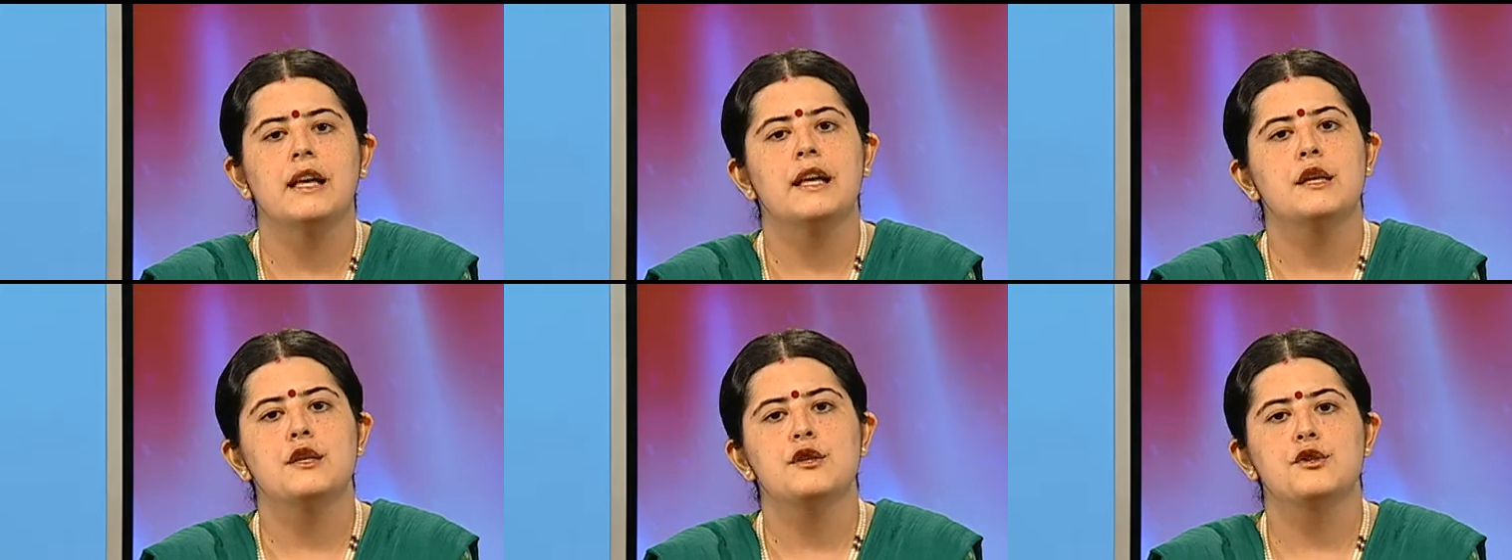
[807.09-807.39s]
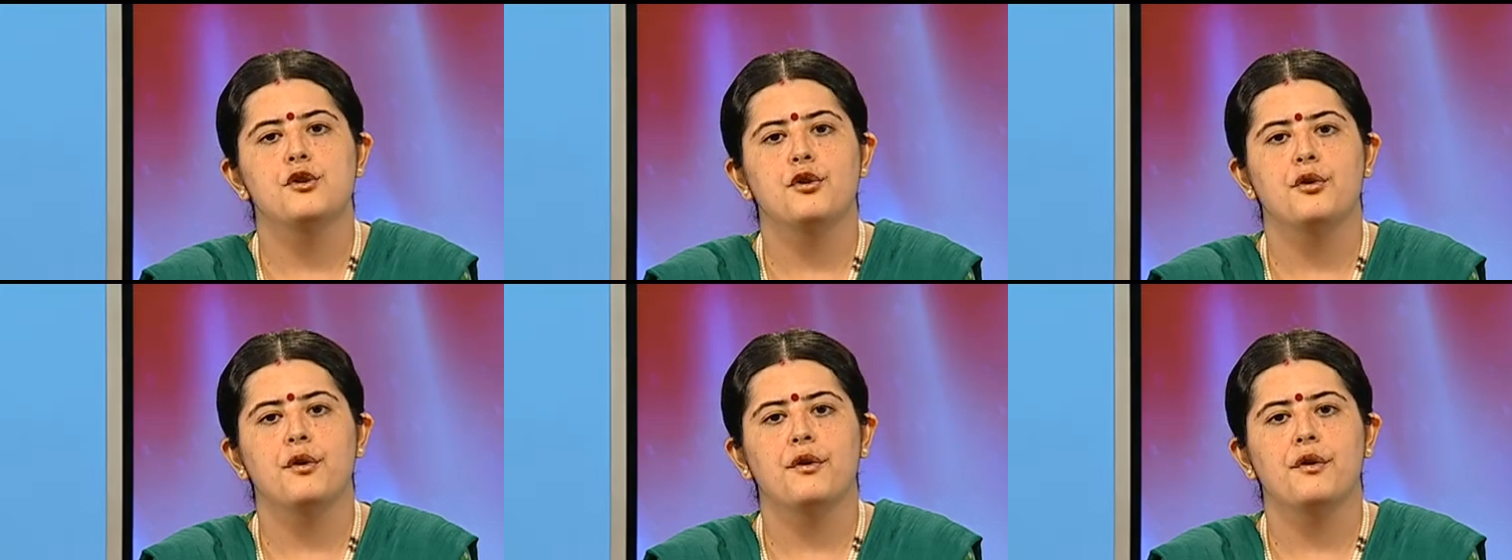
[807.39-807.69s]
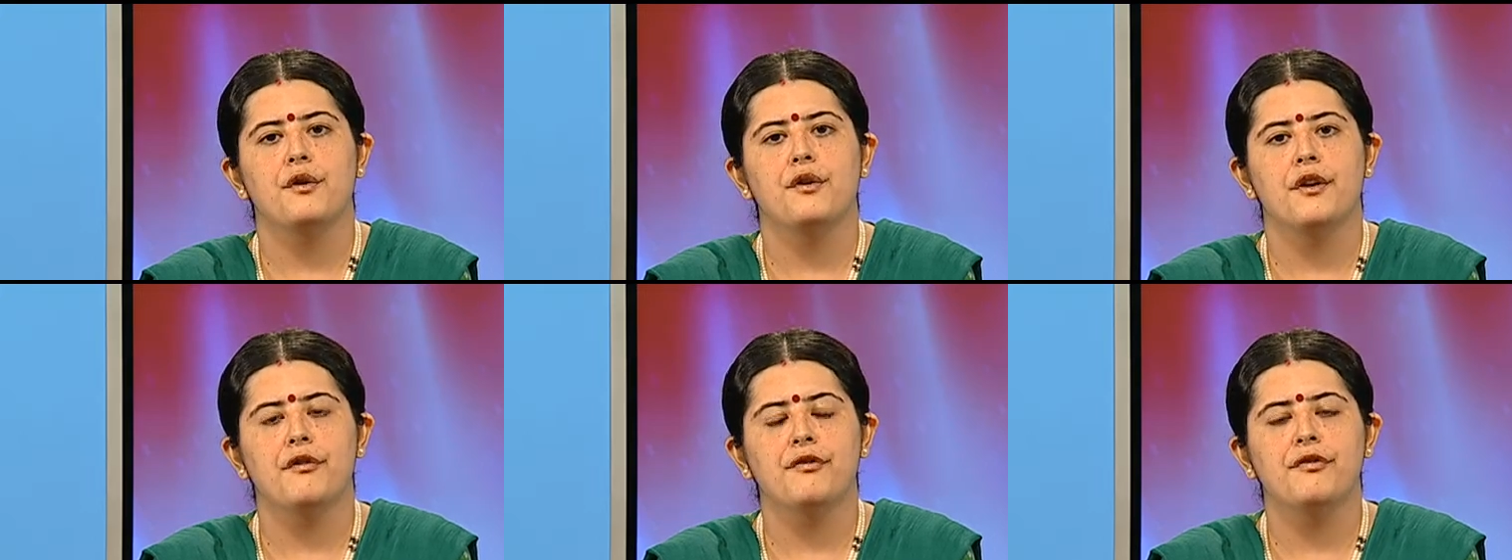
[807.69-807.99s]
So
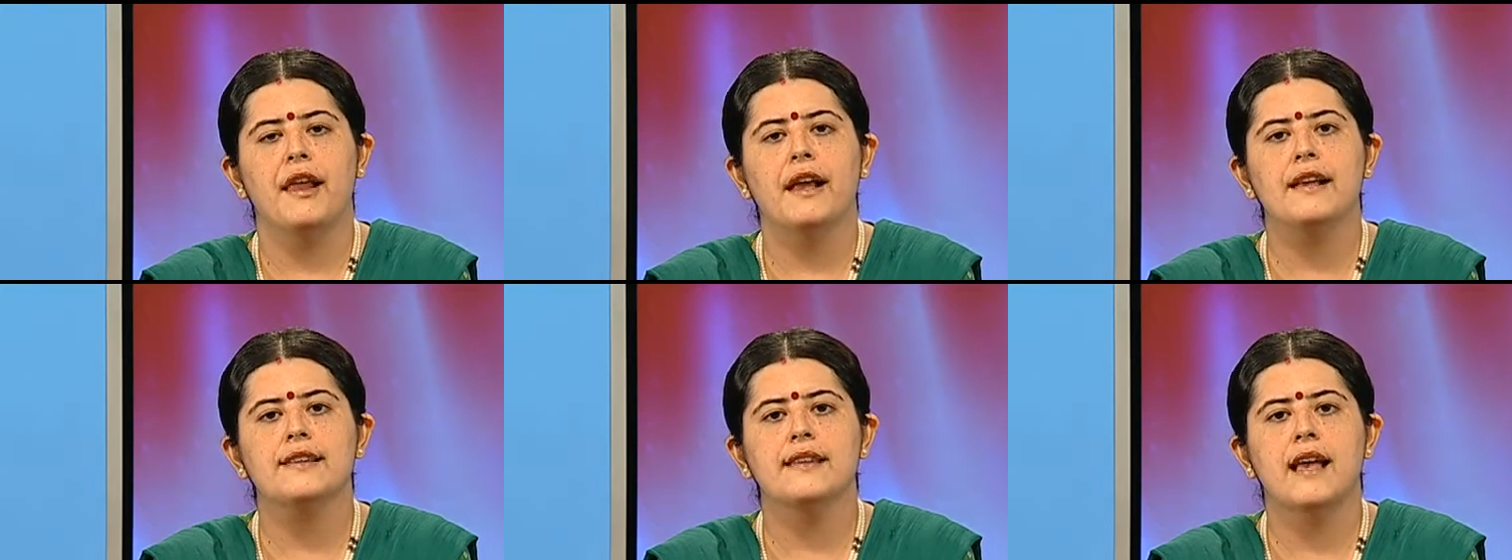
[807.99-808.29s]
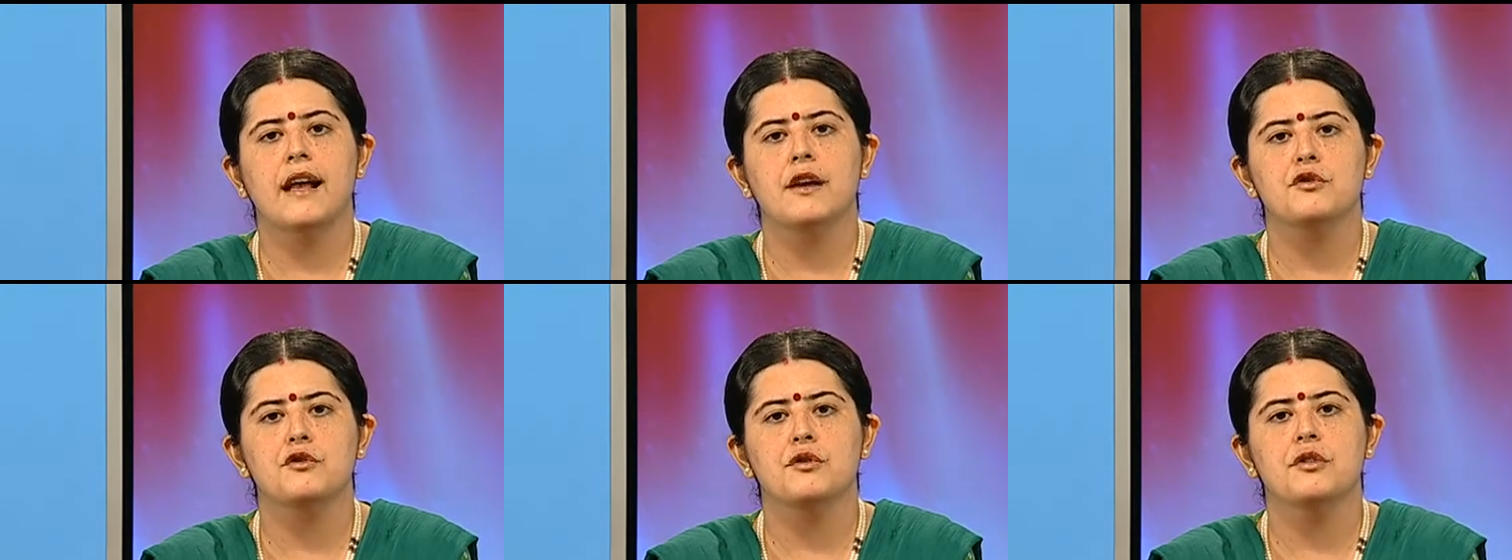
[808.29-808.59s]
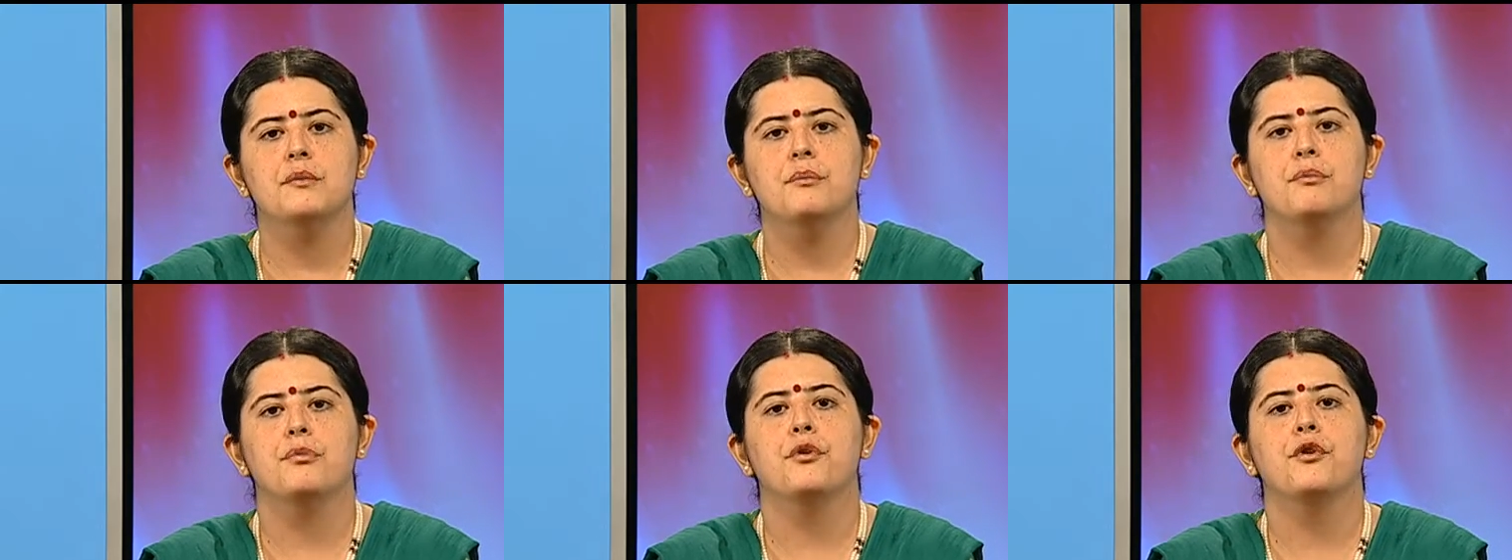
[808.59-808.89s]
reflex action
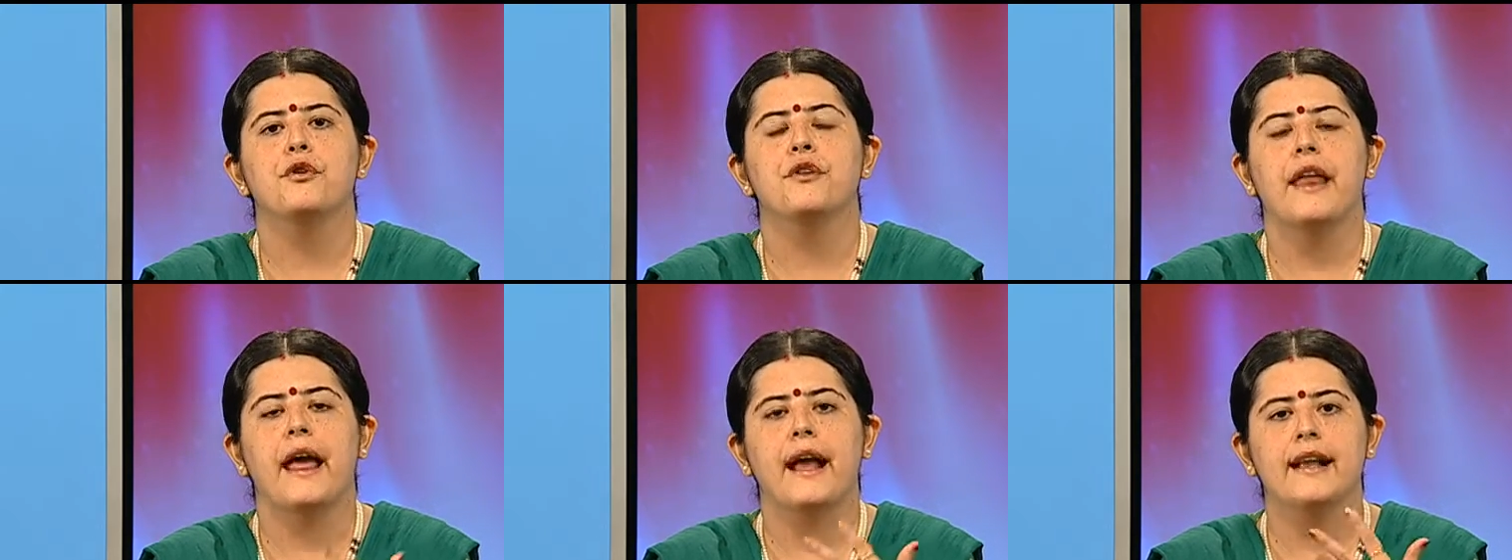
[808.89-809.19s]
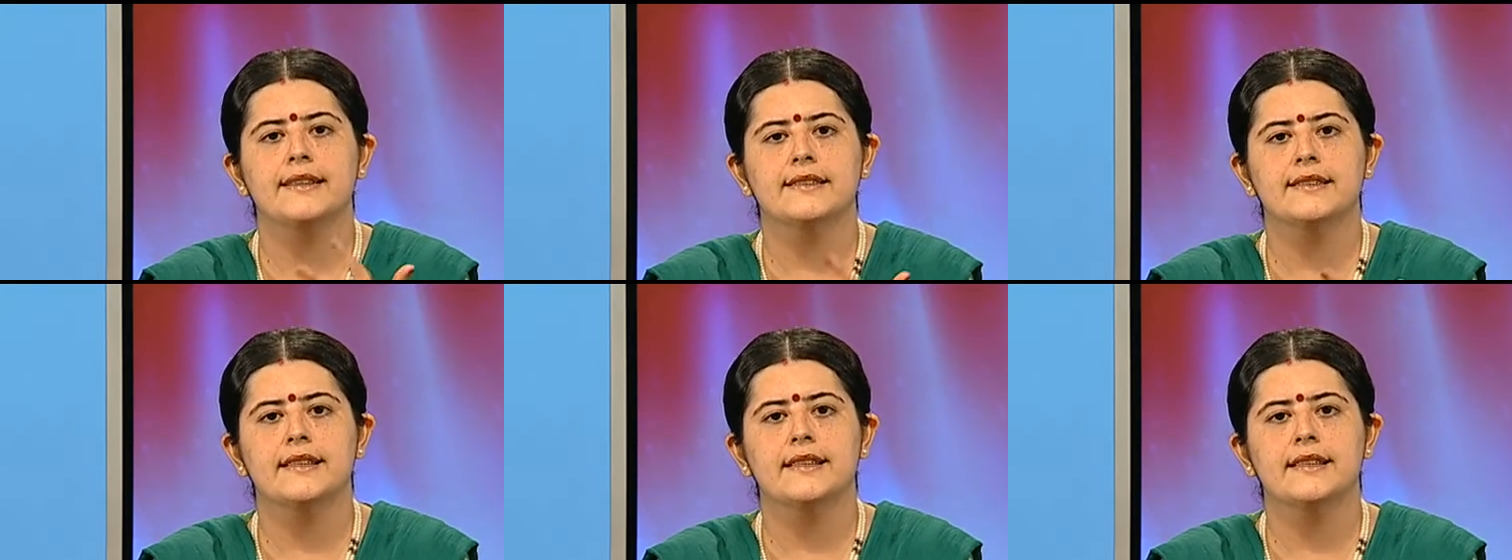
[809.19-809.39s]
protects